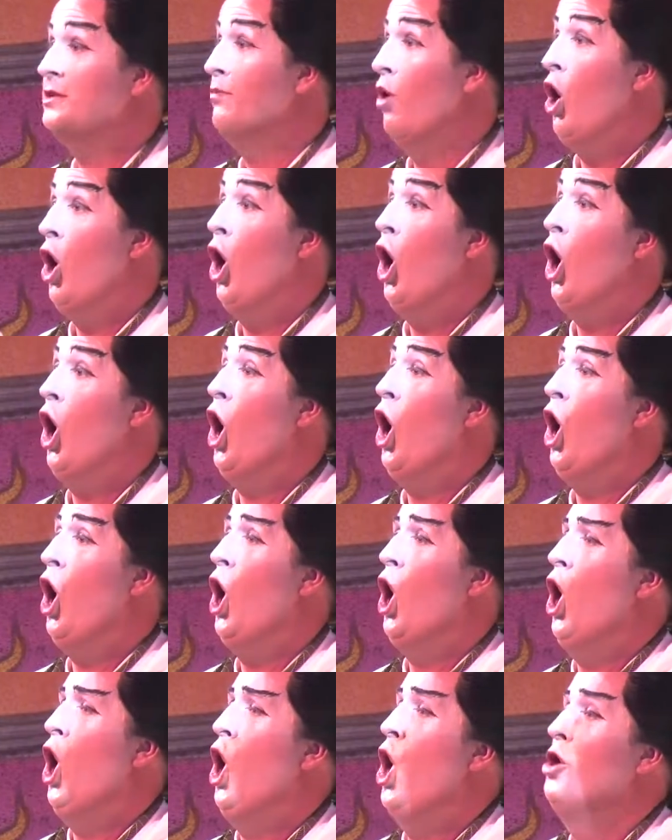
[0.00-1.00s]
them so
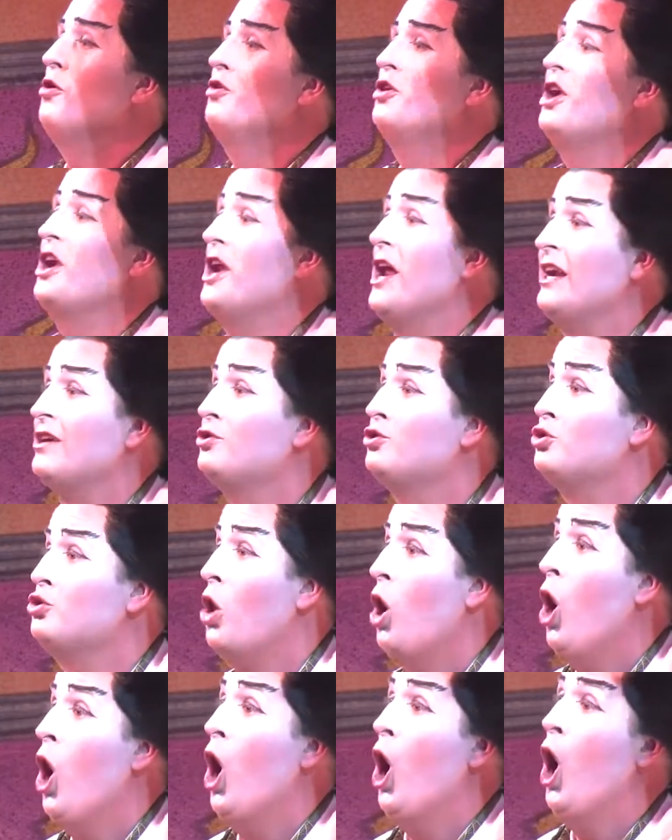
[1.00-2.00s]
much, and the
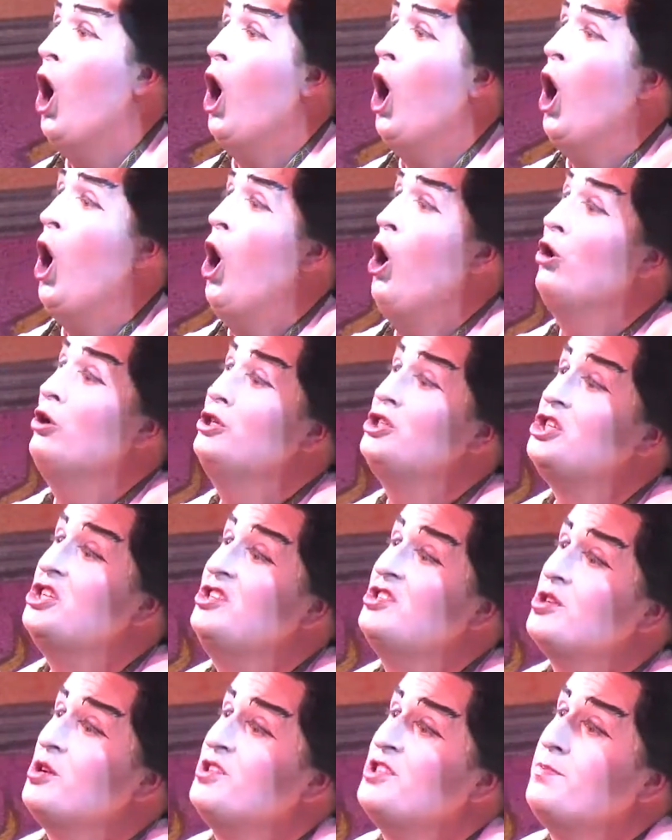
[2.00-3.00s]
music was
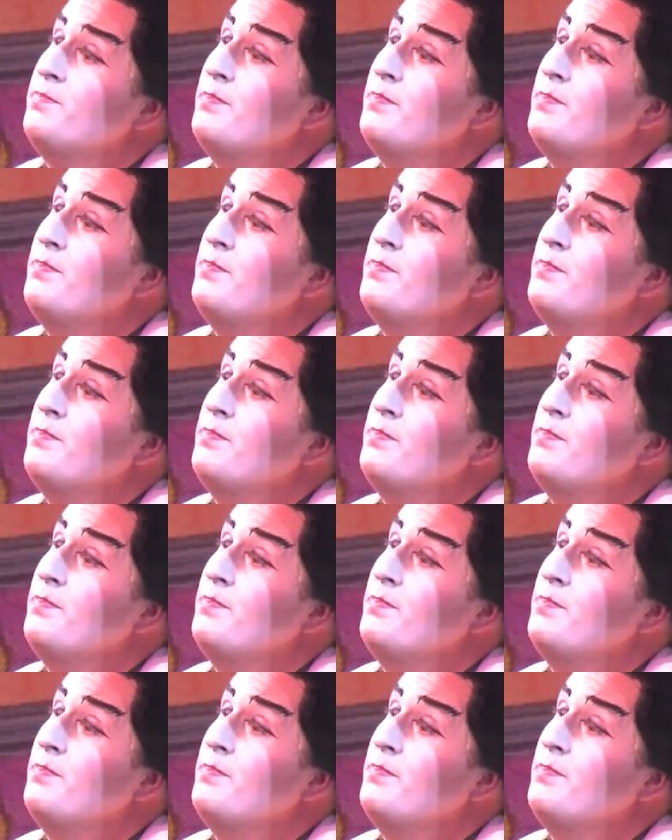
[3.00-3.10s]
captivating